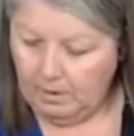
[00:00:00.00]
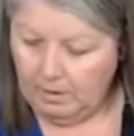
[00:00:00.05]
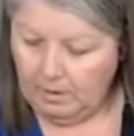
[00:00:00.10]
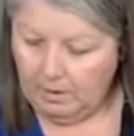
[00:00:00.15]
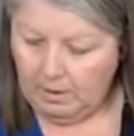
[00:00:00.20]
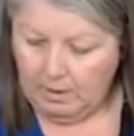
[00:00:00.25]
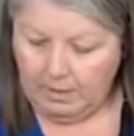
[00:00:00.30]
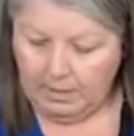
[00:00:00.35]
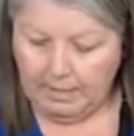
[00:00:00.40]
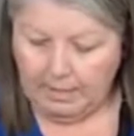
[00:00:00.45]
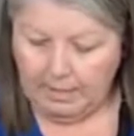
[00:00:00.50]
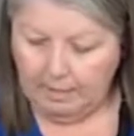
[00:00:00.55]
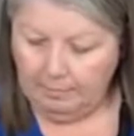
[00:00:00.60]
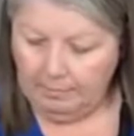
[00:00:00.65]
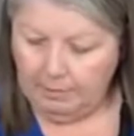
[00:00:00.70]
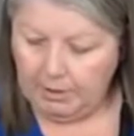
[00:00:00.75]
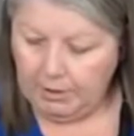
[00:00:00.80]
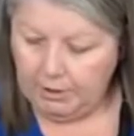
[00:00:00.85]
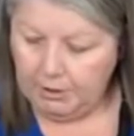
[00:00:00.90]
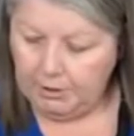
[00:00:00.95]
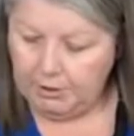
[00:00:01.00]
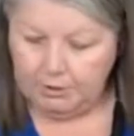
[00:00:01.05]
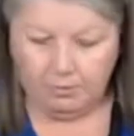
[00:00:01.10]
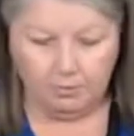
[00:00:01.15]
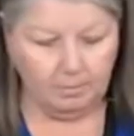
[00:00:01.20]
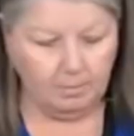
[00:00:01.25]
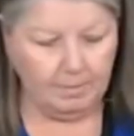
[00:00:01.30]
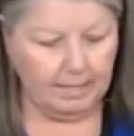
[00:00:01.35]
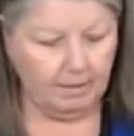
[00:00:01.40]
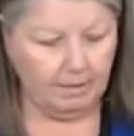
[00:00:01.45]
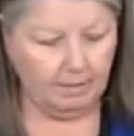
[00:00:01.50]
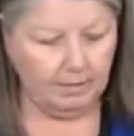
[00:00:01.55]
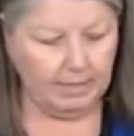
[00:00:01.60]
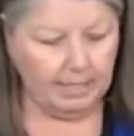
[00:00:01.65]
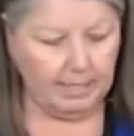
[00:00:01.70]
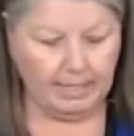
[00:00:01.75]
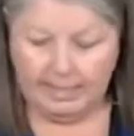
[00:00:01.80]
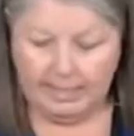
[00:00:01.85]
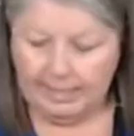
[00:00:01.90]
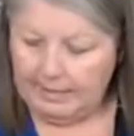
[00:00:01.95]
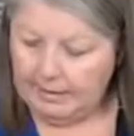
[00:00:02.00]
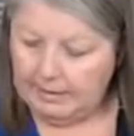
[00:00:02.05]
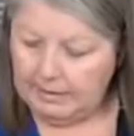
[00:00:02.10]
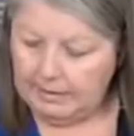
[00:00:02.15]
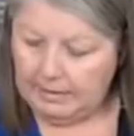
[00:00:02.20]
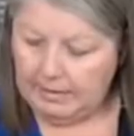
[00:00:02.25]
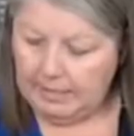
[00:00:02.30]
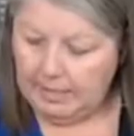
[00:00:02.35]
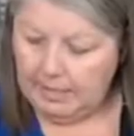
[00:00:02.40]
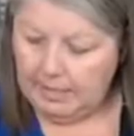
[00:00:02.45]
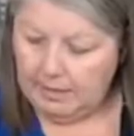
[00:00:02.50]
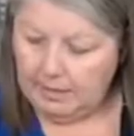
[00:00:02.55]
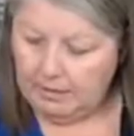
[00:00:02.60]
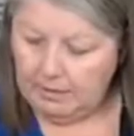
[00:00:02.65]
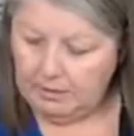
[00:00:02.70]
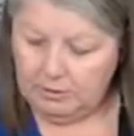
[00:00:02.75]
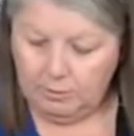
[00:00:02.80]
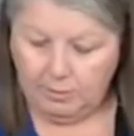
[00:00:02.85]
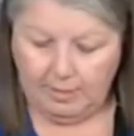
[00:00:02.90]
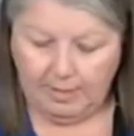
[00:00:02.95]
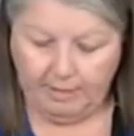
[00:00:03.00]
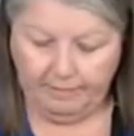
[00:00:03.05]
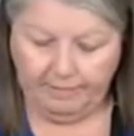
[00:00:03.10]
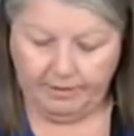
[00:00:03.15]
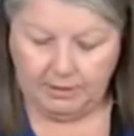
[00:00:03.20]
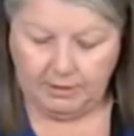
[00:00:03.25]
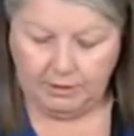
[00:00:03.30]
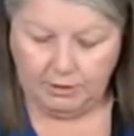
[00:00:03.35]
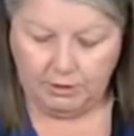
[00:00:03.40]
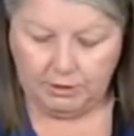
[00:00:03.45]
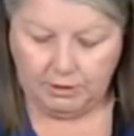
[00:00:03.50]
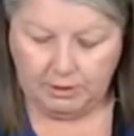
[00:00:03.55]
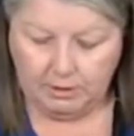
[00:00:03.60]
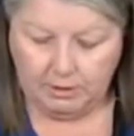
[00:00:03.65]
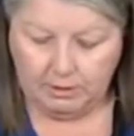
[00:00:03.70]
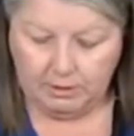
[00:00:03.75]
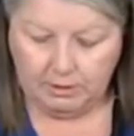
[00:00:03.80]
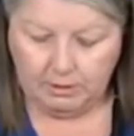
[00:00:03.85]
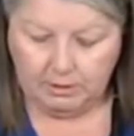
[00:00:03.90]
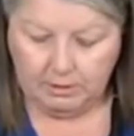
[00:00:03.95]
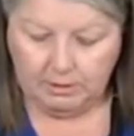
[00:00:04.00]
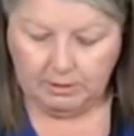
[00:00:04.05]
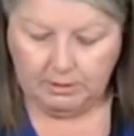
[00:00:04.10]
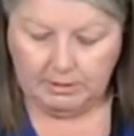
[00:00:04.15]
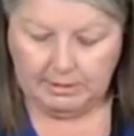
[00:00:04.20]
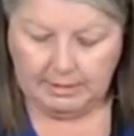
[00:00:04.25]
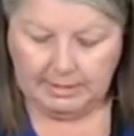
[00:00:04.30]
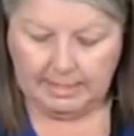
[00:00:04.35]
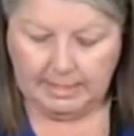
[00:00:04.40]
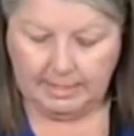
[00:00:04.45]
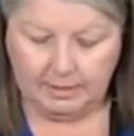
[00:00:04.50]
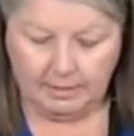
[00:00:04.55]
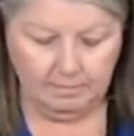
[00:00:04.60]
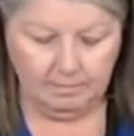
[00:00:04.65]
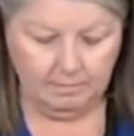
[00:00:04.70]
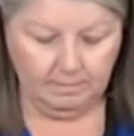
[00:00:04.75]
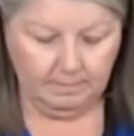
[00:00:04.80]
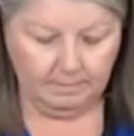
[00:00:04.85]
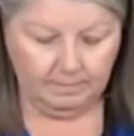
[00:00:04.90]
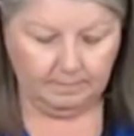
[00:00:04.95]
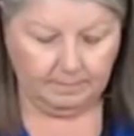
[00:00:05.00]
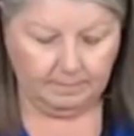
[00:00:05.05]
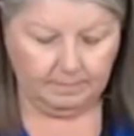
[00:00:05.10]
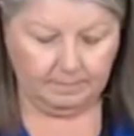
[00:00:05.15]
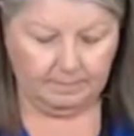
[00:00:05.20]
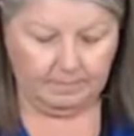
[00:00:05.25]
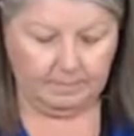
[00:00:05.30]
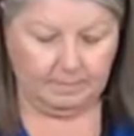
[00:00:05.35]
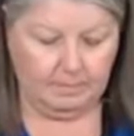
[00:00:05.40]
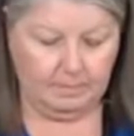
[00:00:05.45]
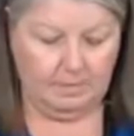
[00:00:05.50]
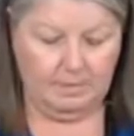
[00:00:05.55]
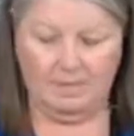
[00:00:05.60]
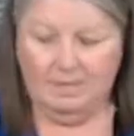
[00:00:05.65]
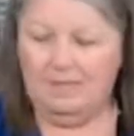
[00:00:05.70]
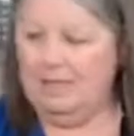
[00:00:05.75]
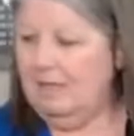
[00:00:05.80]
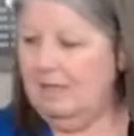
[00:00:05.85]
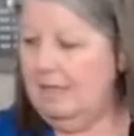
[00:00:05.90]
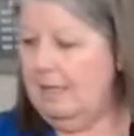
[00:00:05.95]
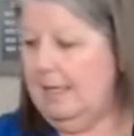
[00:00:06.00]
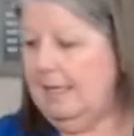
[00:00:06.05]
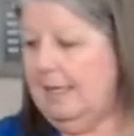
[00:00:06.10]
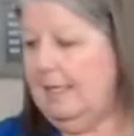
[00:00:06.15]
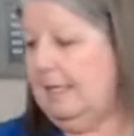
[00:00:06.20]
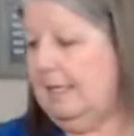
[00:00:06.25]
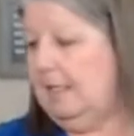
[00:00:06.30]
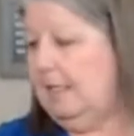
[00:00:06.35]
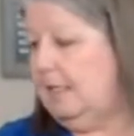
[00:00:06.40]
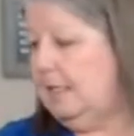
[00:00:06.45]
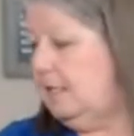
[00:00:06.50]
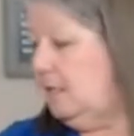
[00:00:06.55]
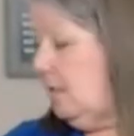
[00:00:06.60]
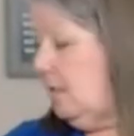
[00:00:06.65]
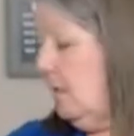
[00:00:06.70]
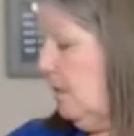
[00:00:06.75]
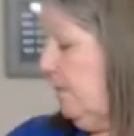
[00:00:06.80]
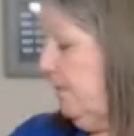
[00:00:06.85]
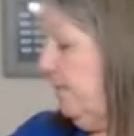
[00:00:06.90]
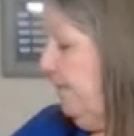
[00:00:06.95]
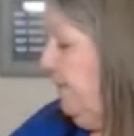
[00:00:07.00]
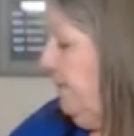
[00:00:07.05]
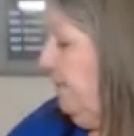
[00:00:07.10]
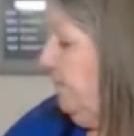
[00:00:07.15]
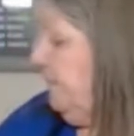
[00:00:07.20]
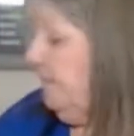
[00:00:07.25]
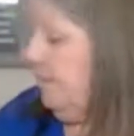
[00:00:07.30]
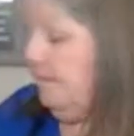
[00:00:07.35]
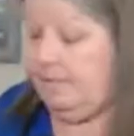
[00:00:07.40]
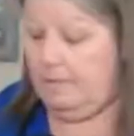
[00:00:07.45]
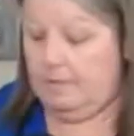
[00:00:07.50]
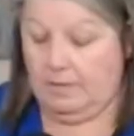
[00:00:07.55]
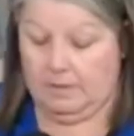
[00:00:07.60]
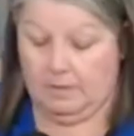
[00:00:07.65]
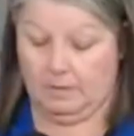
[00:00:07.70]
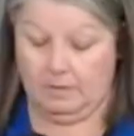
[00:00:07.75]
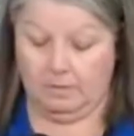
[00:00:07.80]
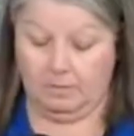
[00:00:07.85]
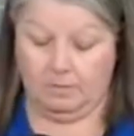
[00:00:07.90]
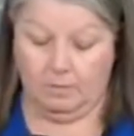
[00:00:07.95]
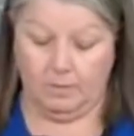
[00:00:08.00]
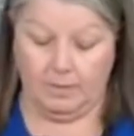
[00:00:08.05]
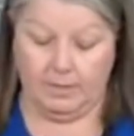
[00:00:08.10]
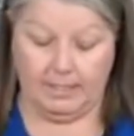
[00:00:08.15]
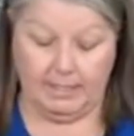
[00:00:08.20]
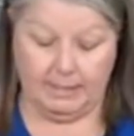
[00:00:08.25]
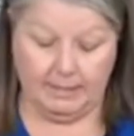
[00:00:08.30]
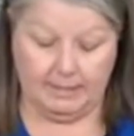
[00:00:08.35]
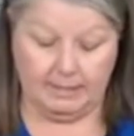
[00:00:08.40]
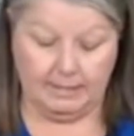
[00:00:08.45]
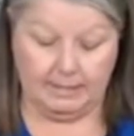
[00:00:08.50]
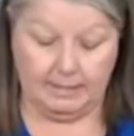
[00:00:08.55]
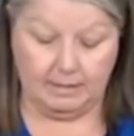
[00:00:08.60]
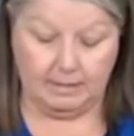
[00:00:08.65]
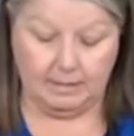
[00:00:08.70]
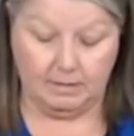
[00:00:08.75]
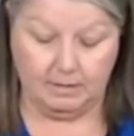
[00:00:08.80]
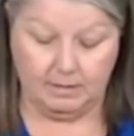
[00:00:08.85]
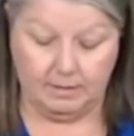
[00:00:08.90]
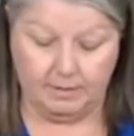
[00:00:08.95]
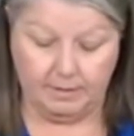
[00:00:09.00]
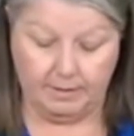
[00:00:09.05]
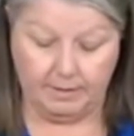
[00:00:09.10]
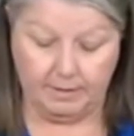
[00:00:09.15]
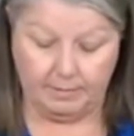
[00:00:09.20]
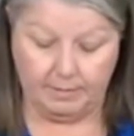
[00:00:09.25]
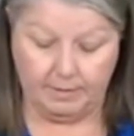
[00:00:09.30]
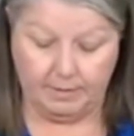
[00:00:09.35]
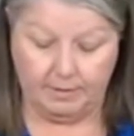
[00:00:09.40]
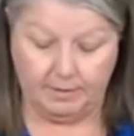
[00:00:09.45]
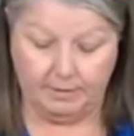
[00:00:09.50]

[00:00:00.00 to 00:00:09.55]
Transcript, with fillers: All right, I'm going to do about a 10, 12 inch tail. I got to get this off. I don't know why I had that on there anyway.